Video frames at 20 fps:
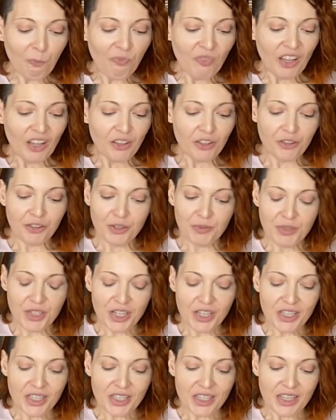The cream
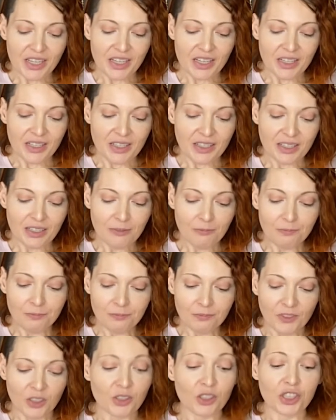cheese
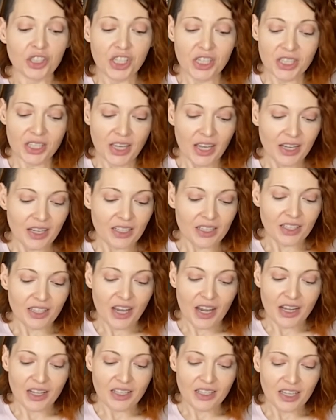the cheesecake is
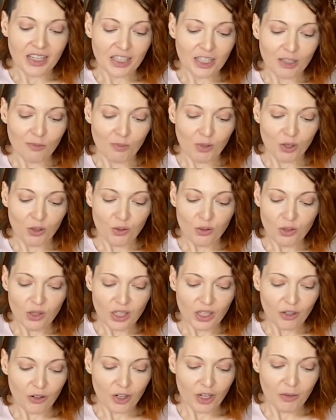nice and smooth
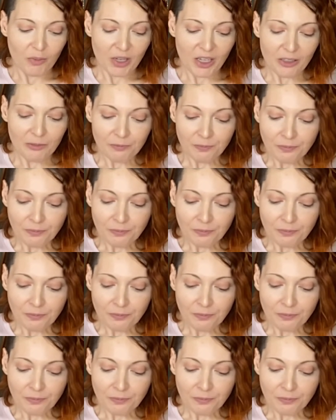and creamy.